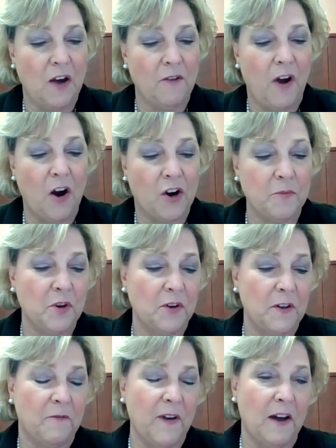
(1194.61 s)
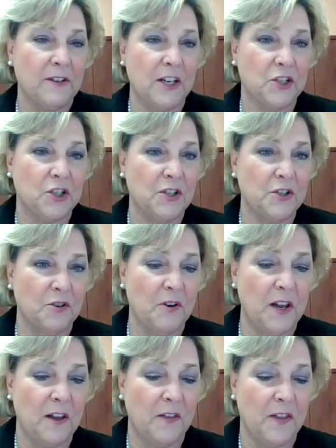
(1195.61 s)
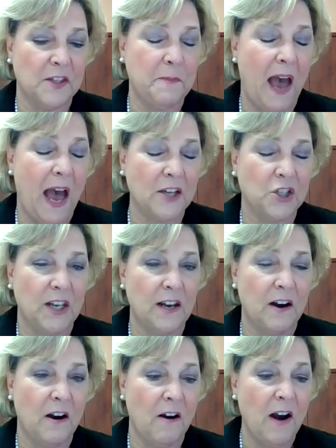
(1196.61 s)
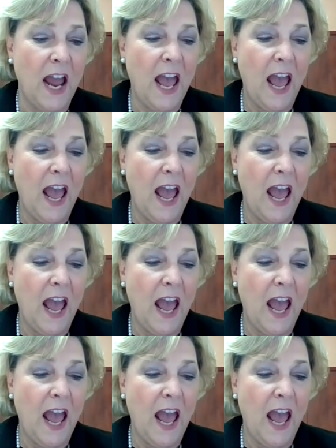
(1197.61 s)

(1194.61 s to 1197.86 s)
of our community foundation during this past year